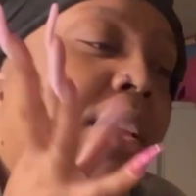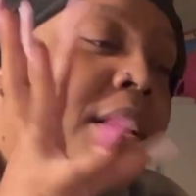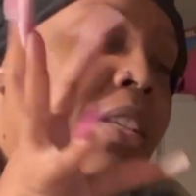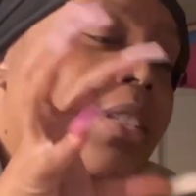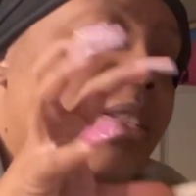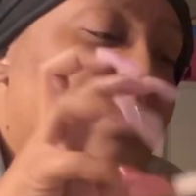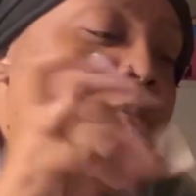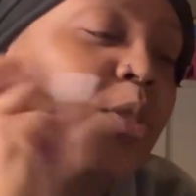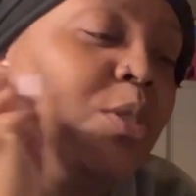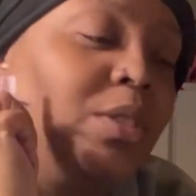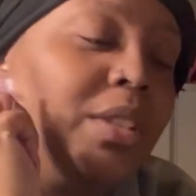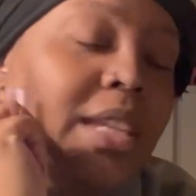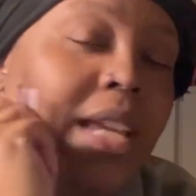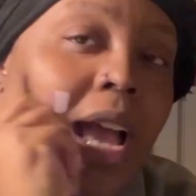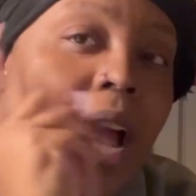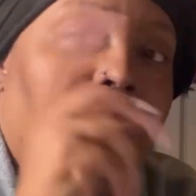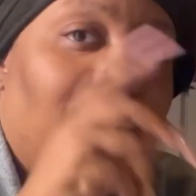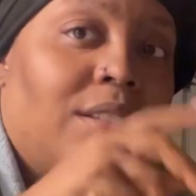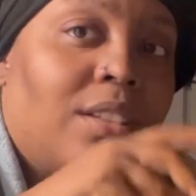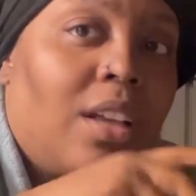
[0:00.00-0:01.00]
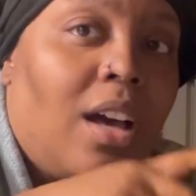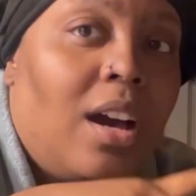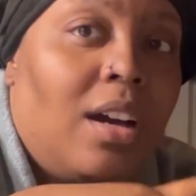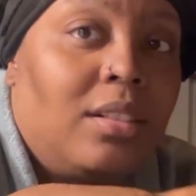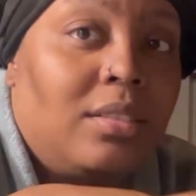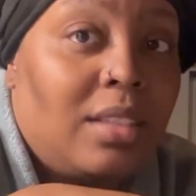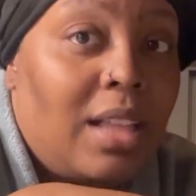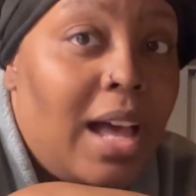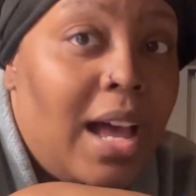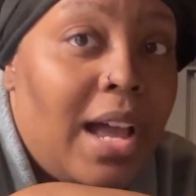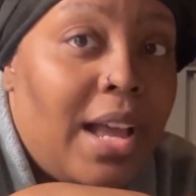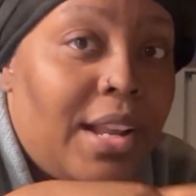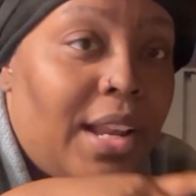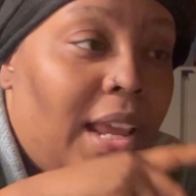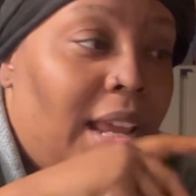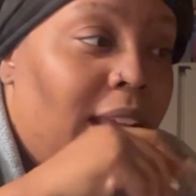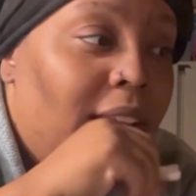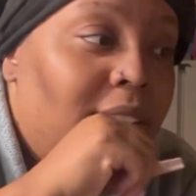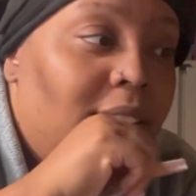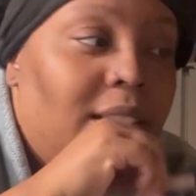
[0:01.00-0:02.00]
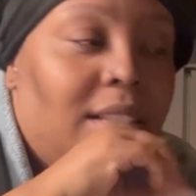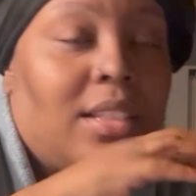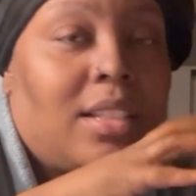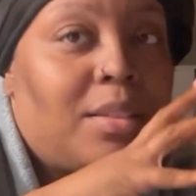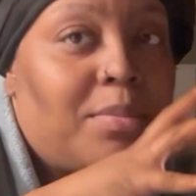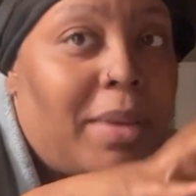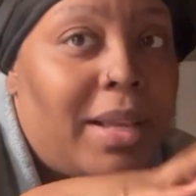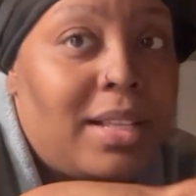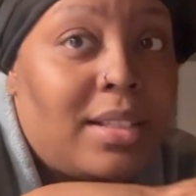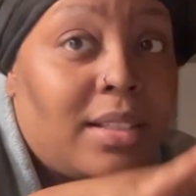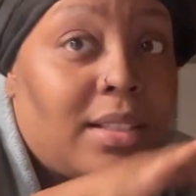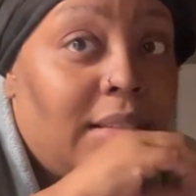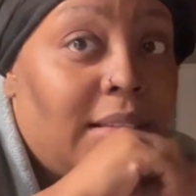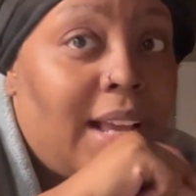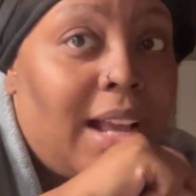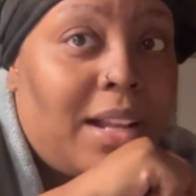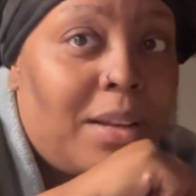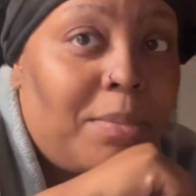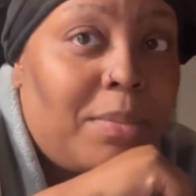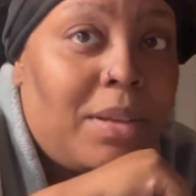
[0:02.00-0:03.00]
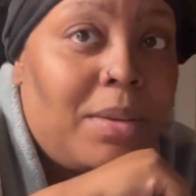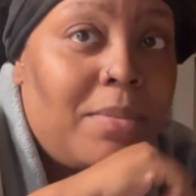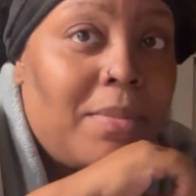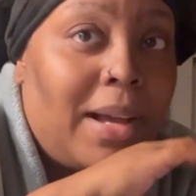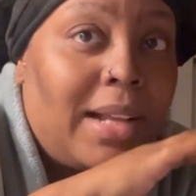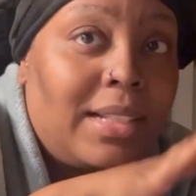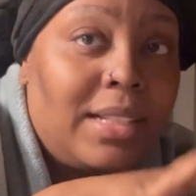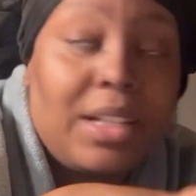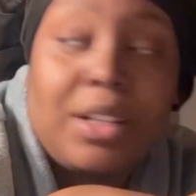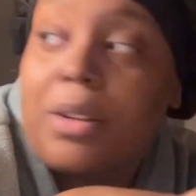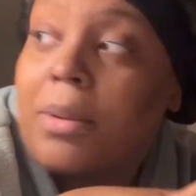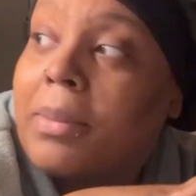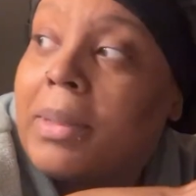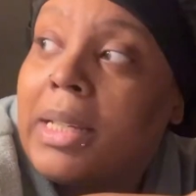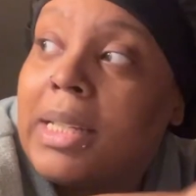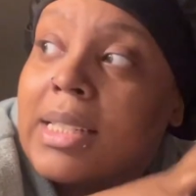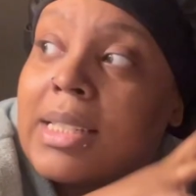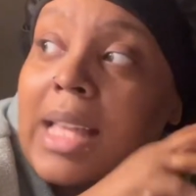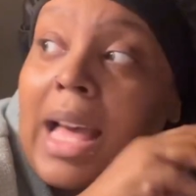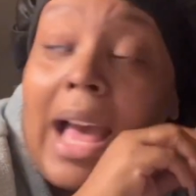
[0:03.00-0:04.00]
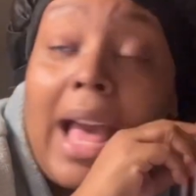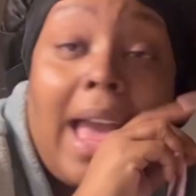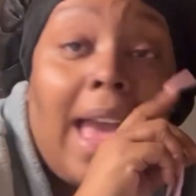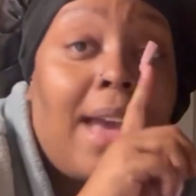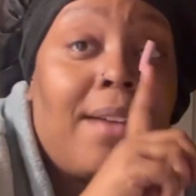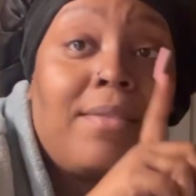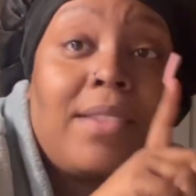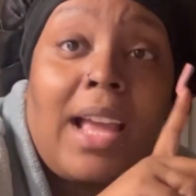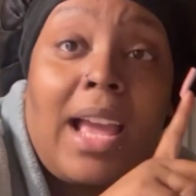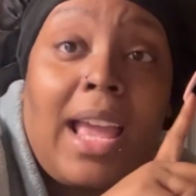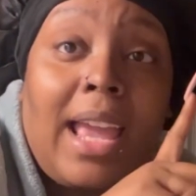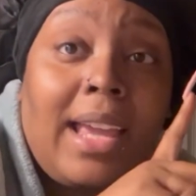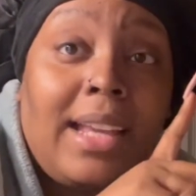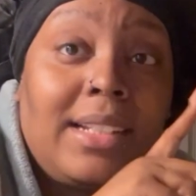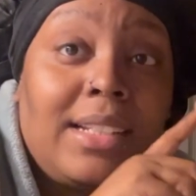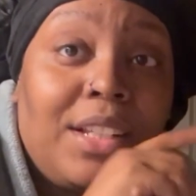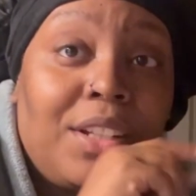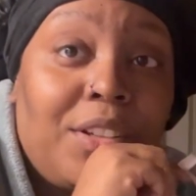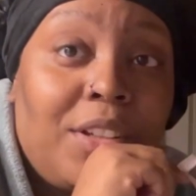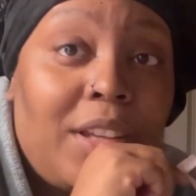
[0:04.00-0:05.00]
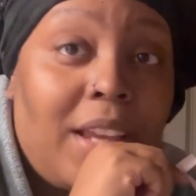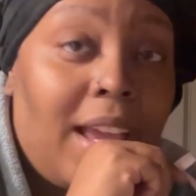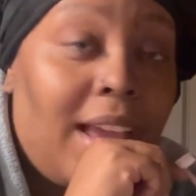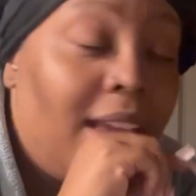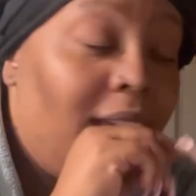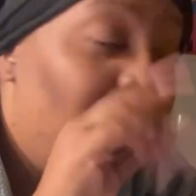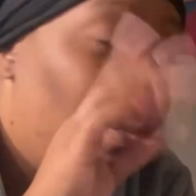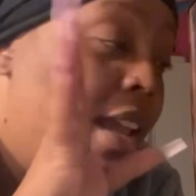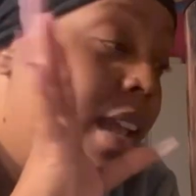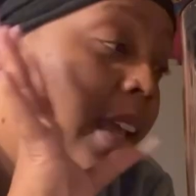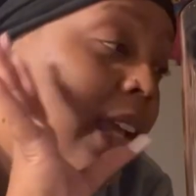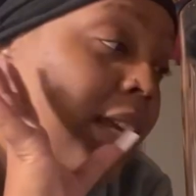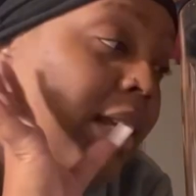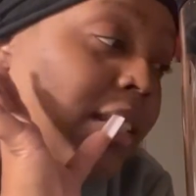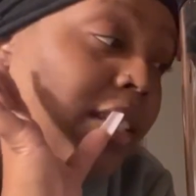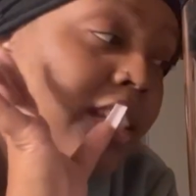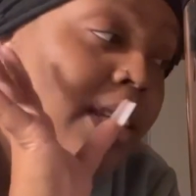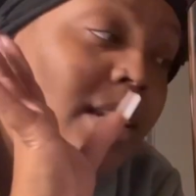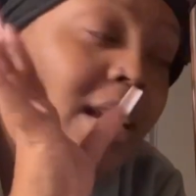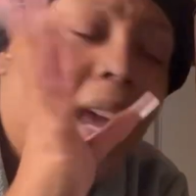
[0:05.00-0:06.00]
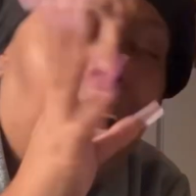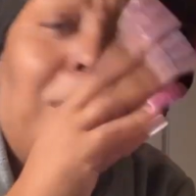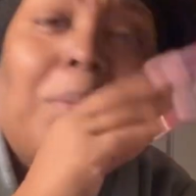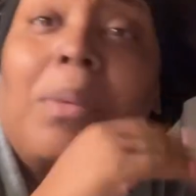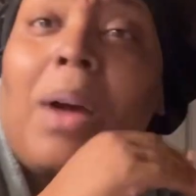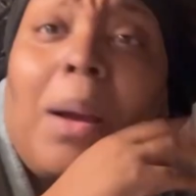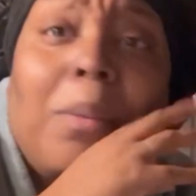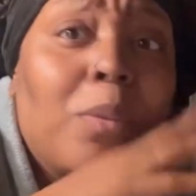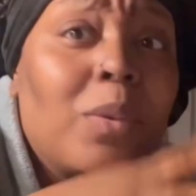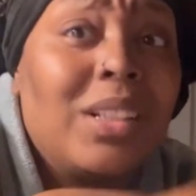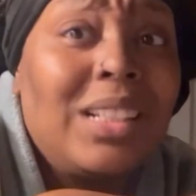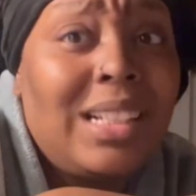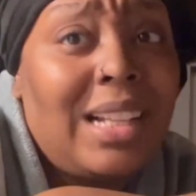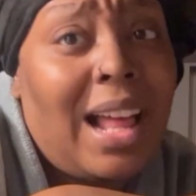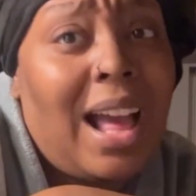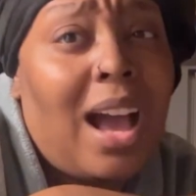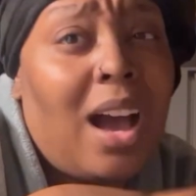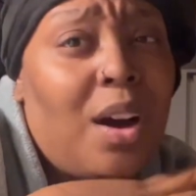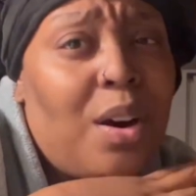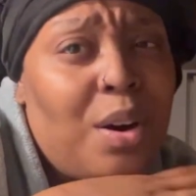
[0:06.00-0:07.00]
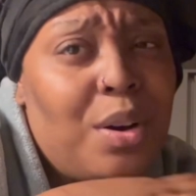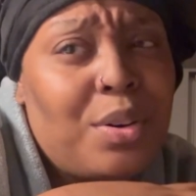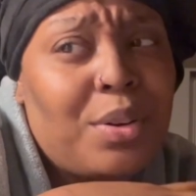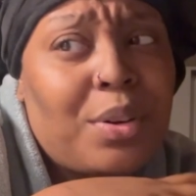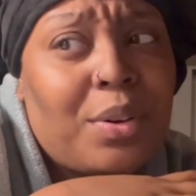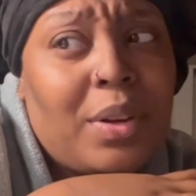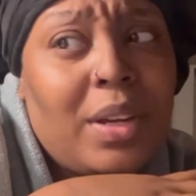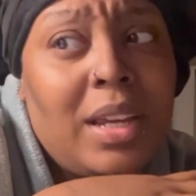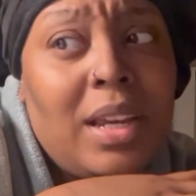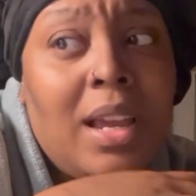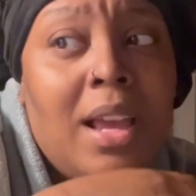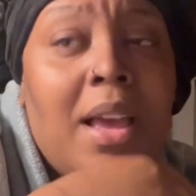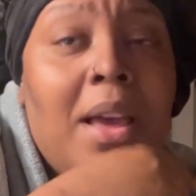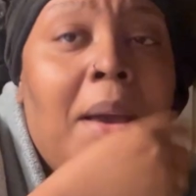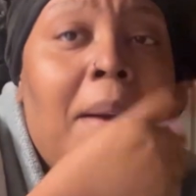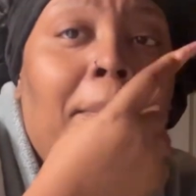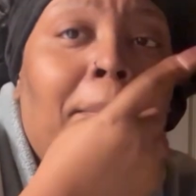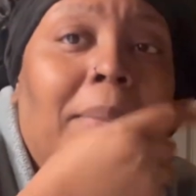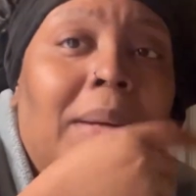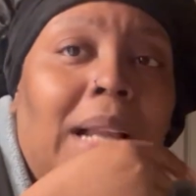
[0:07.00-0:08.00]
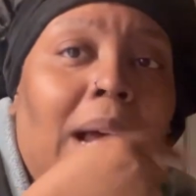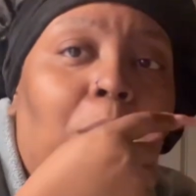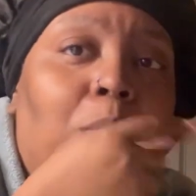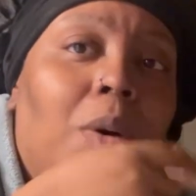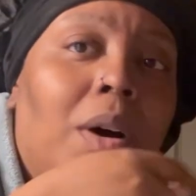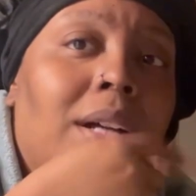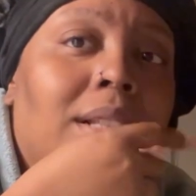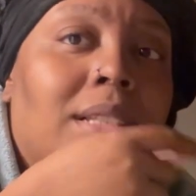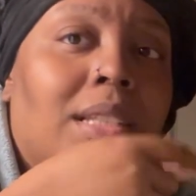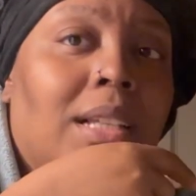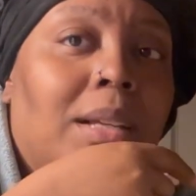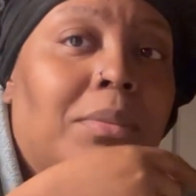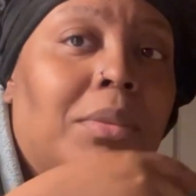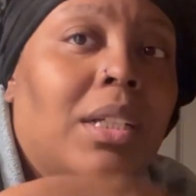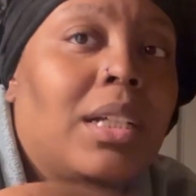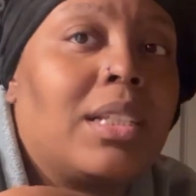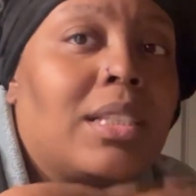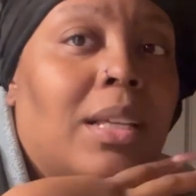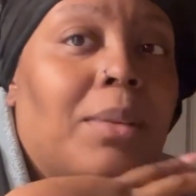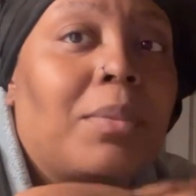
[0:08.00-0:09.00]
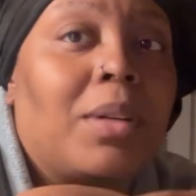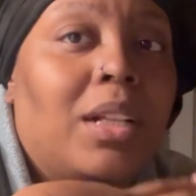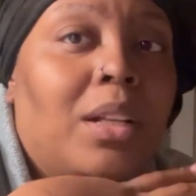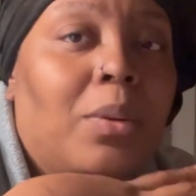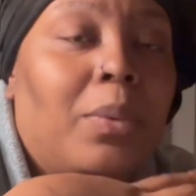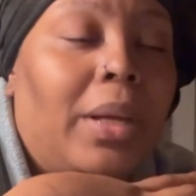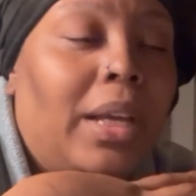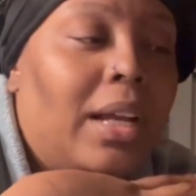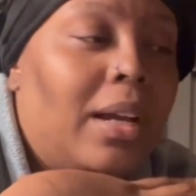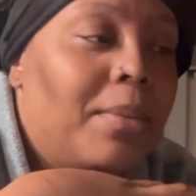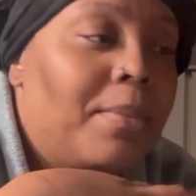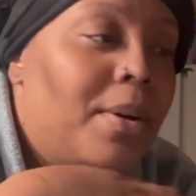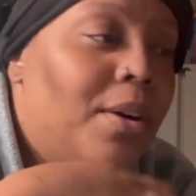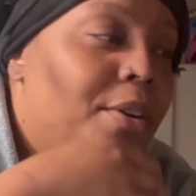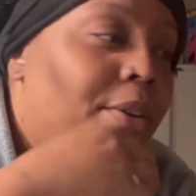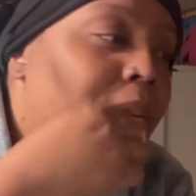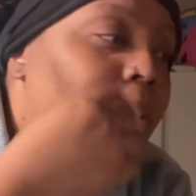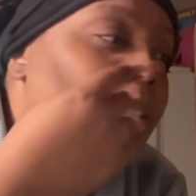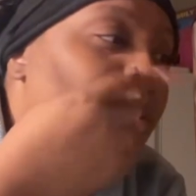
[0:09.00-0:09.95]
smoothie I saw online, and this is basically kind of be my dinner because I have not ate dinner yet, and I'm really not hungry, but I want something because I'm gonna wake up hungry.